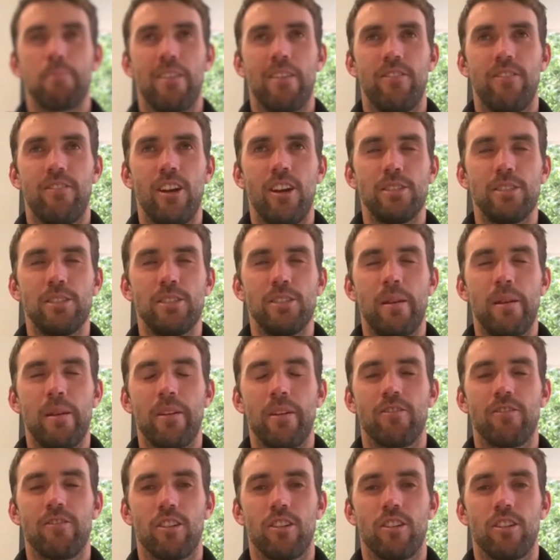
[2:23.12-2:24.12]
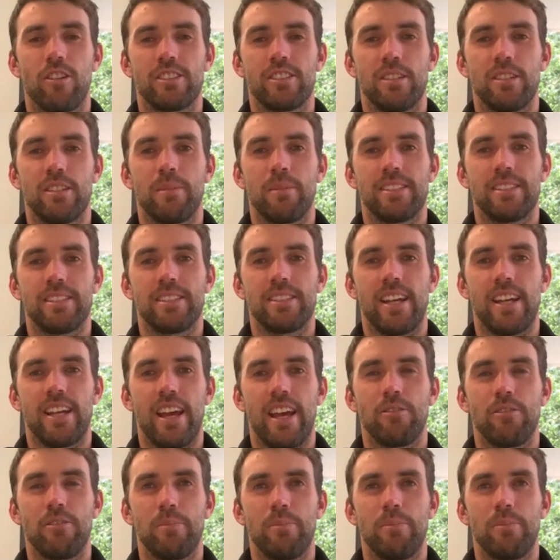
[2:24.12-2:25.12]
My first memory of Ronstan and my
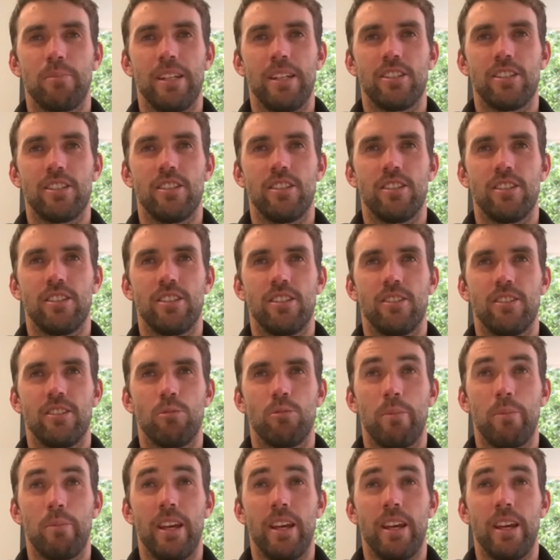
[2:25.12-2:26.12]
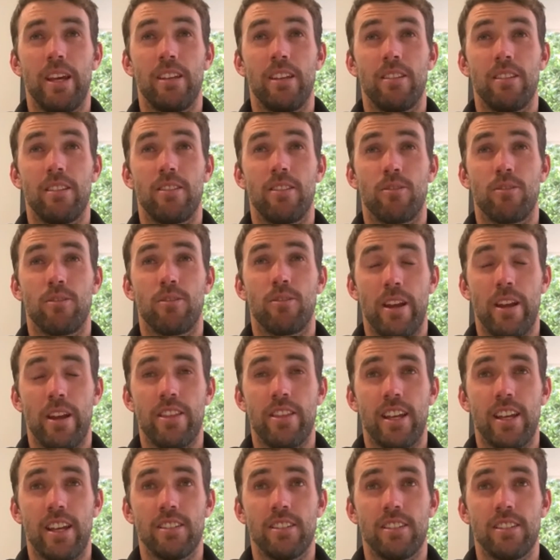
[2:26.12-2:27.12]
sailing would be three
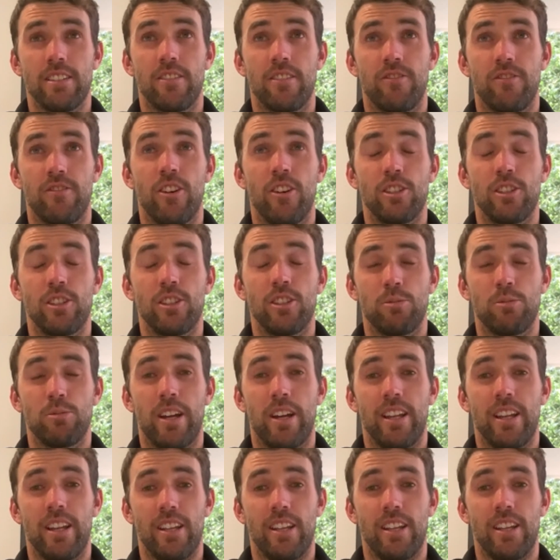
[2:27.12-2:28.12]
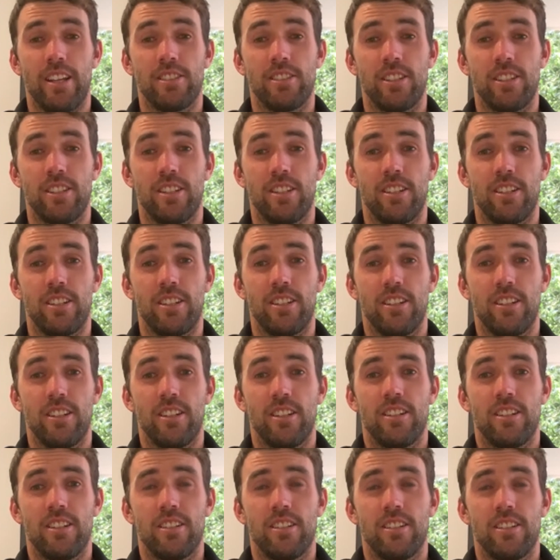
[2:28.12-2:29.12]
things. The first one is the
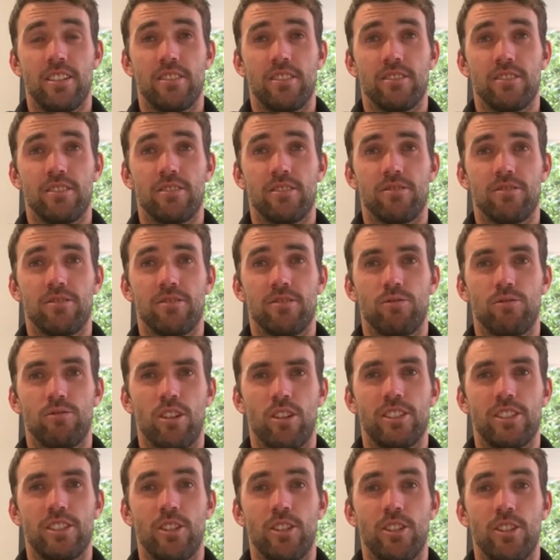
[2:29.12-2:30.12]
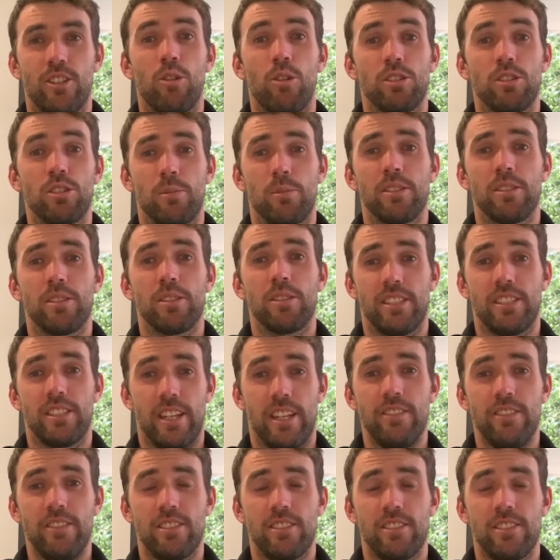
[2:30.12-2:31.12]
Ronstan Awesome Aussie
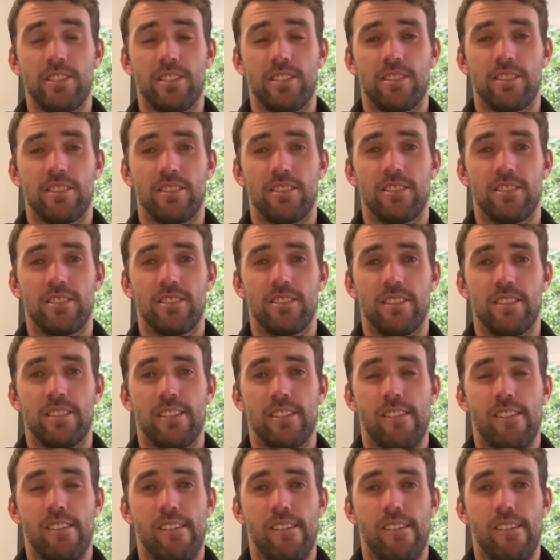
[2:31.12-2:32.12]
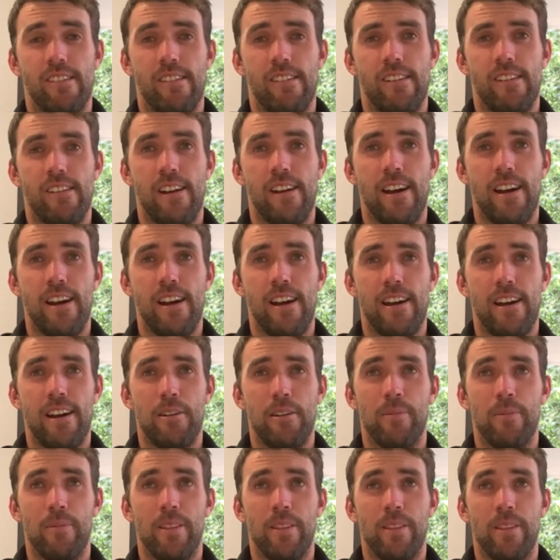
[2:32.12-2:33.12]
Skiffs.
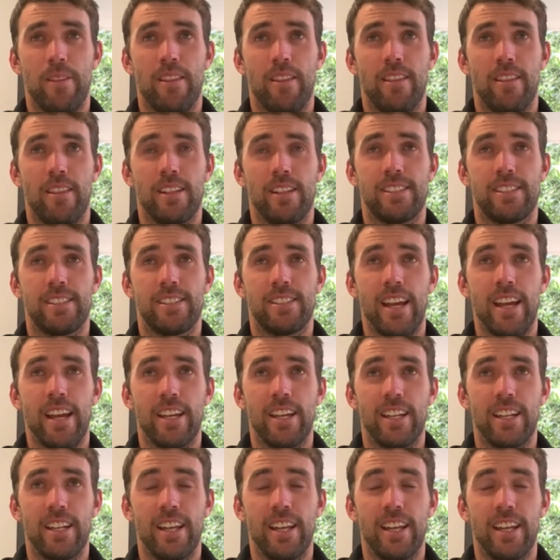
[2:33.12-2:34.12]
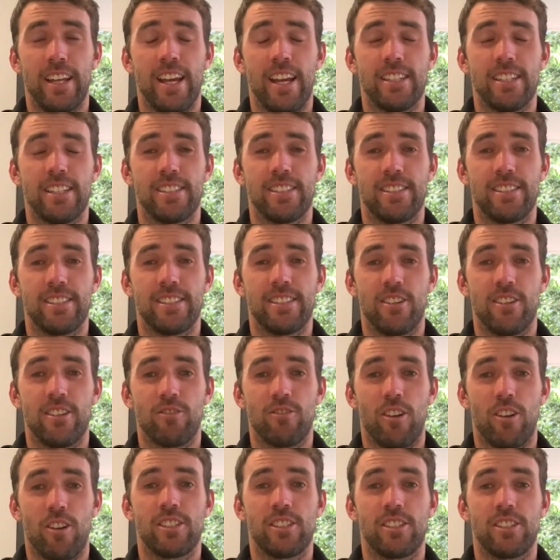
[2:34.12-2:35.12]
The second is
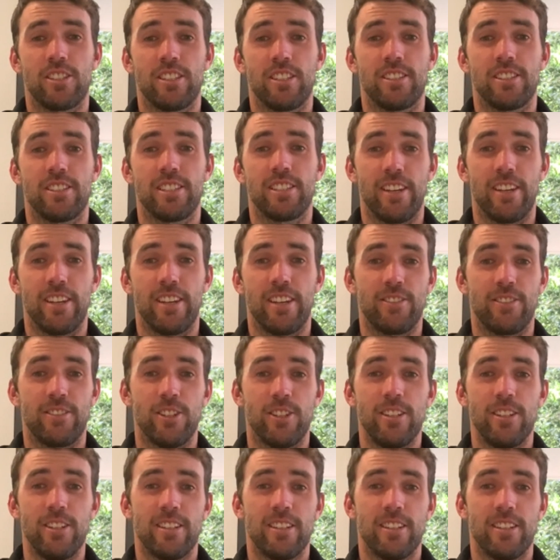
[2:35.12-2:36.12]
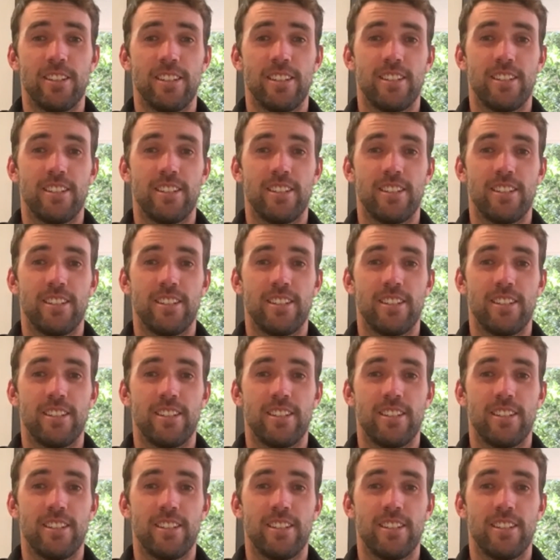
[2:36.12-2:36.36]
the Ronstan skiff suit.